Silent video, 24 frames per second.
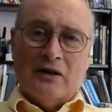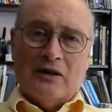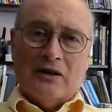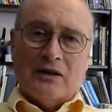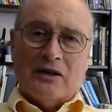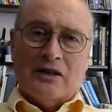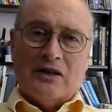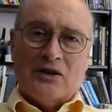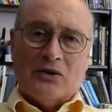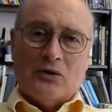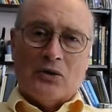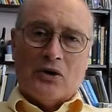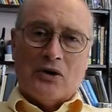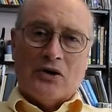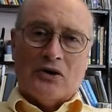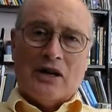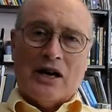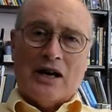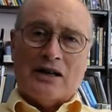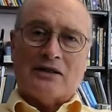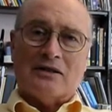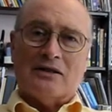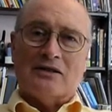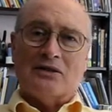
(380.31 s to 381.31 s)
in order
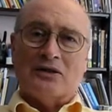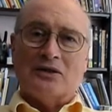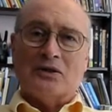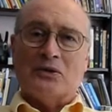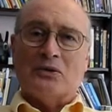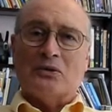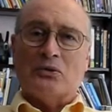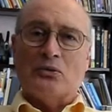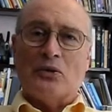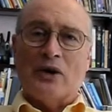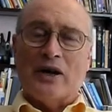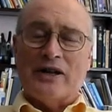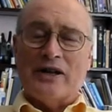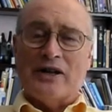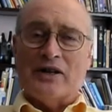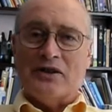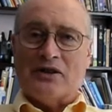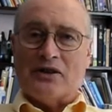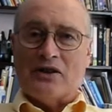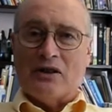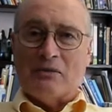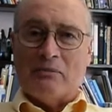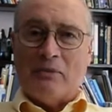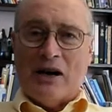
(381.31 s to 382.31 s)
not to run
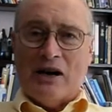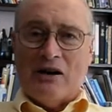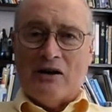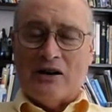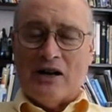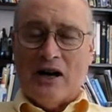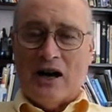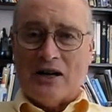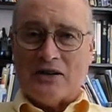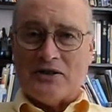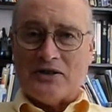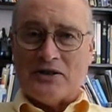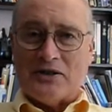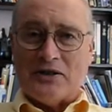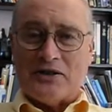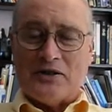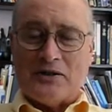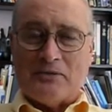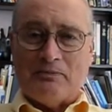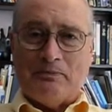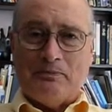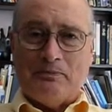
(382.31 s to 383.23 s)
into the paradoxes.